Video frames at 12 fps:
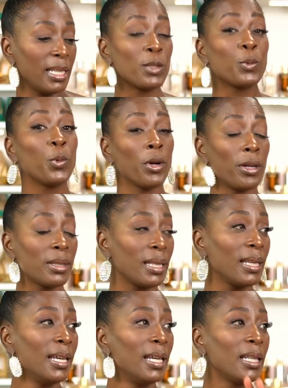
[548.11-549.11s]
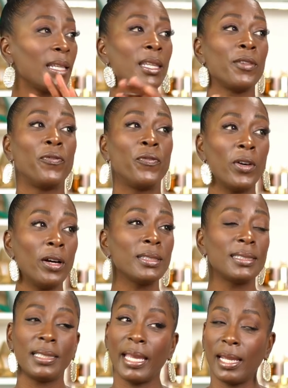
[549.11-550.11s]
It's worth it. The
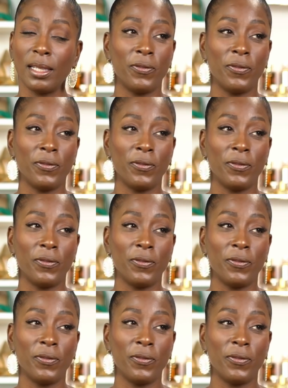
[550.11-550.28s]
first day